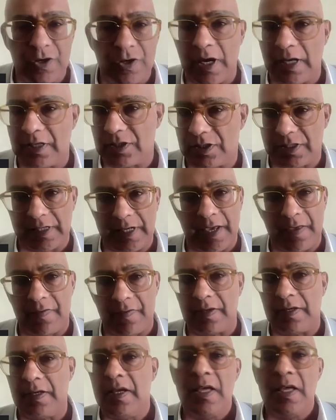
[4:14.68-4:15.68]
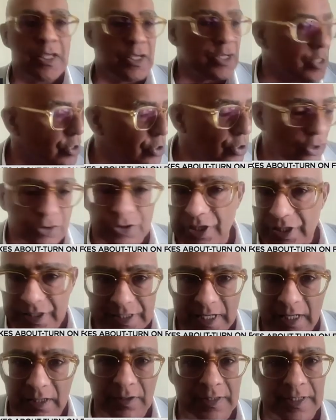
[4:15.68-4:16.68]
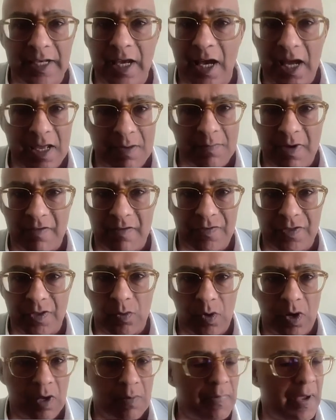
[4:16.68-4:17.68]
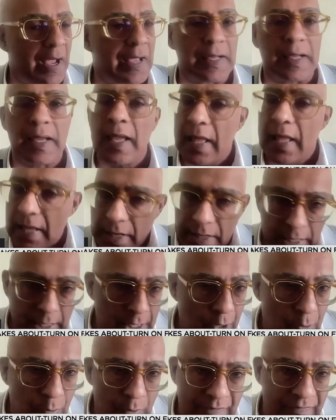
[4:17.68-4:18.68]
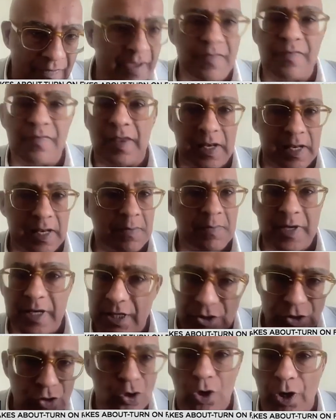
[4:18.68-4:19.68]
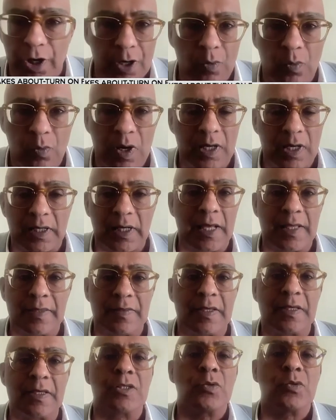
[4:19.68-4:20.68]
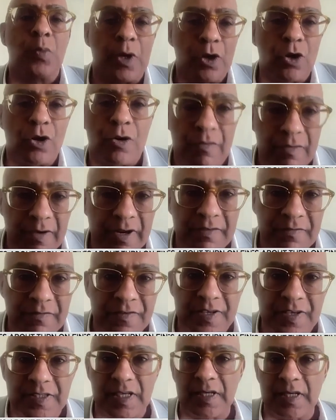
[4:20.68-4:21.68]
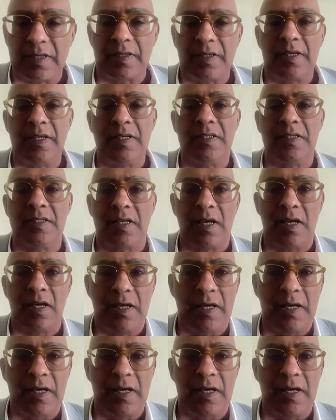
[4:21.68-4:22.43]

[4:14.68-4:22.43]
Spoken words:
heads together. You've got to tell the IMF and the World Bank, we've hit the limit. It's not going to work like this. We've got to revisit the entire